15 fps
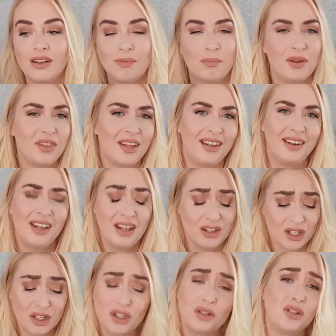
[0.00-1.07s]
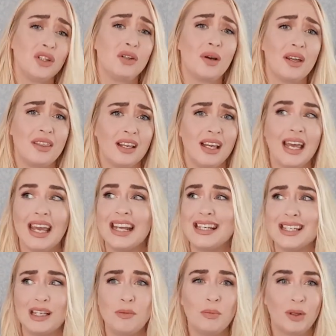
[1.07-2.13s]
but then they do I think
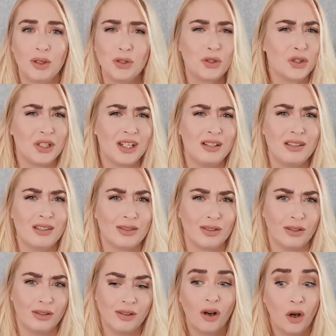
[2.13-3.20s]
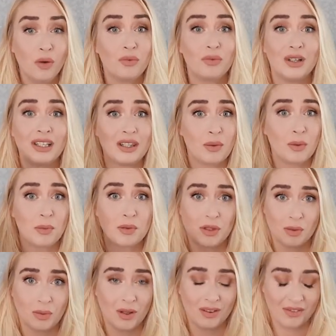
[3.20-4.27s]
18 plus shades, so hopefully there will be
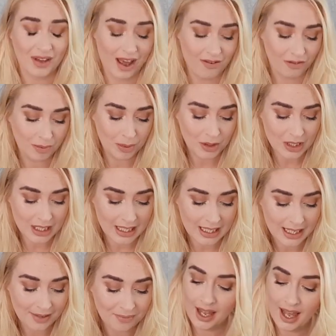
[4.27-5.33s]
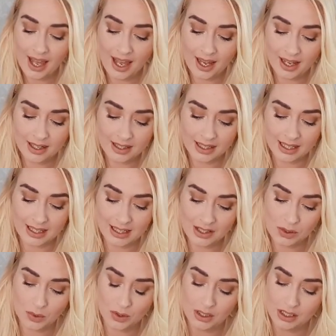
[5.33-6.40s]
something for everybody. And again,
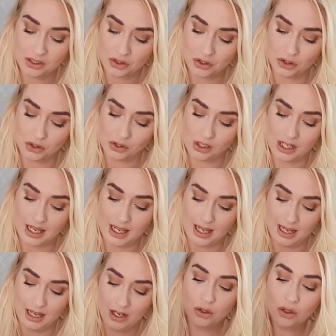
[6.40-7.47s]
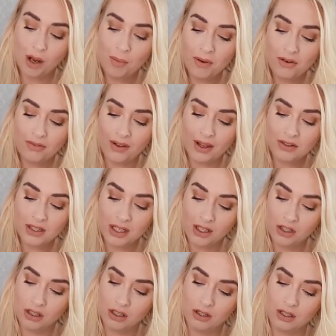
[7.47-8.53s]
this one is just a dropper
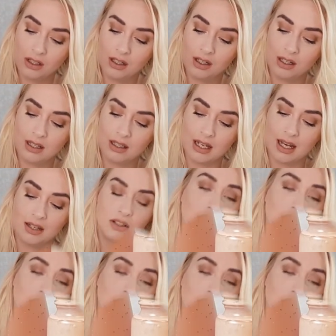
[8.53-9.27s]
foundation that you can either add